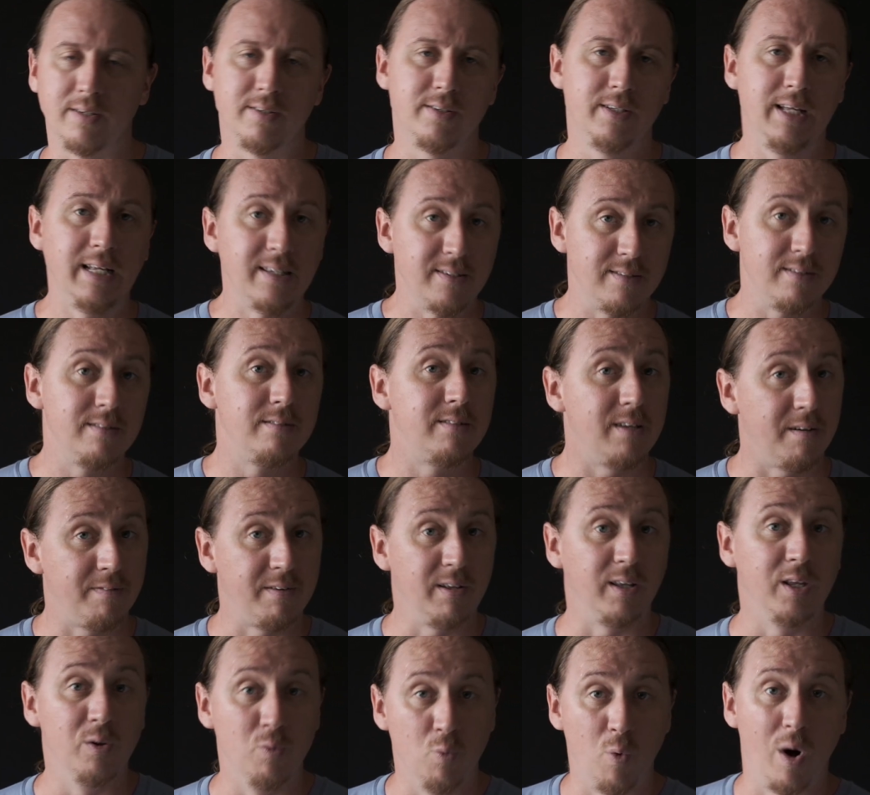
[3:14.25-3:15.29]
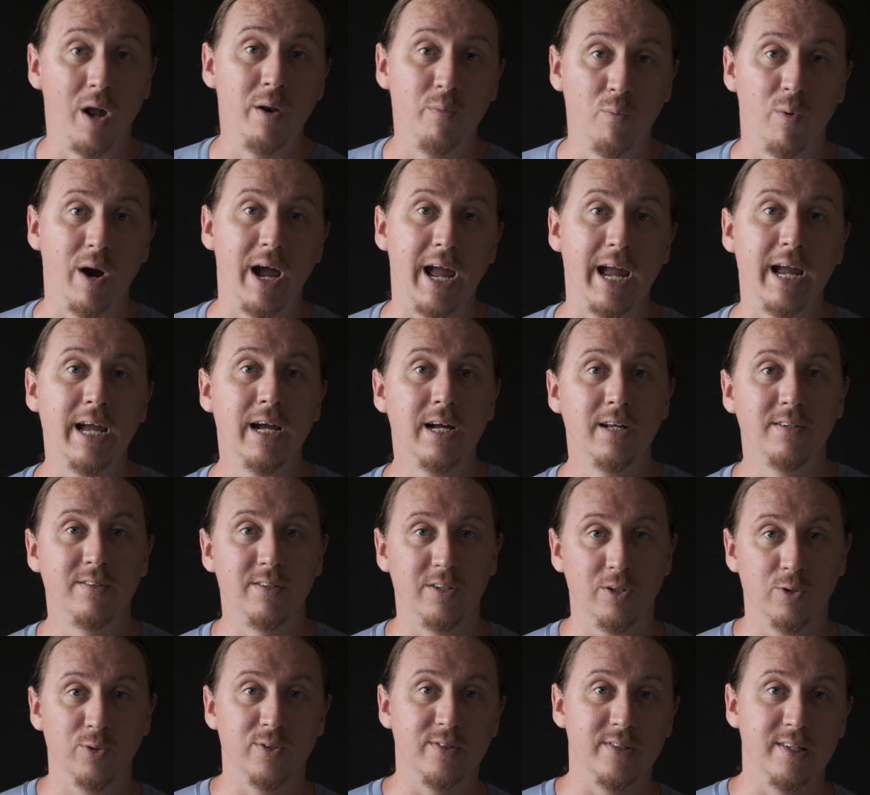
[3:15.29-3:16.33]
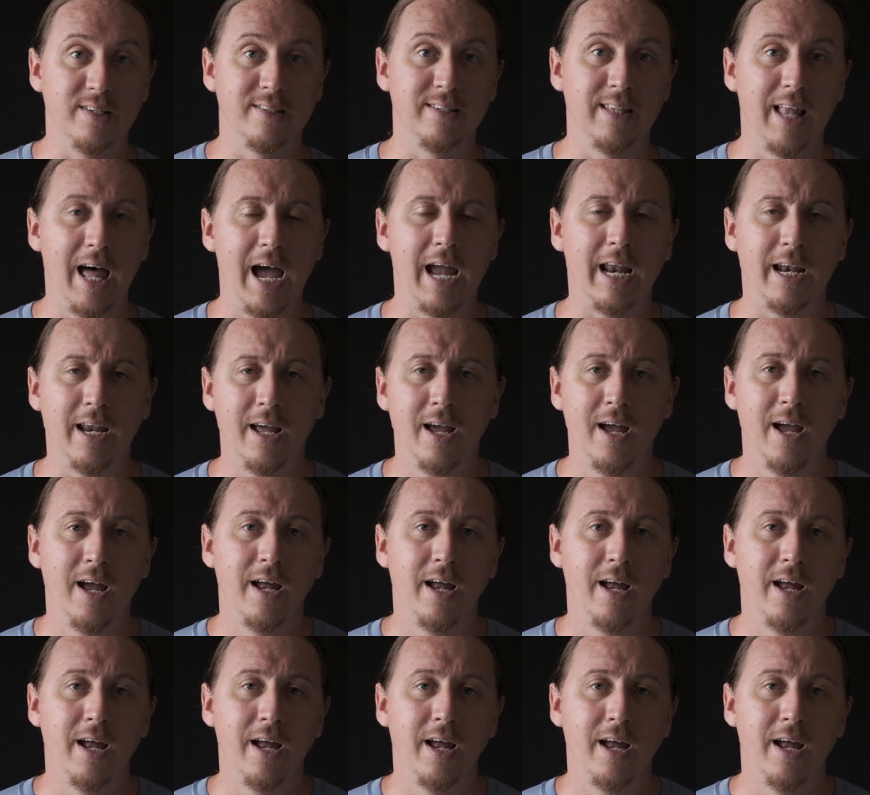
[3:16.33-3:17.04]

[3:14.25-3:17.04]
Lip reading: So that's definitely one way to use this light.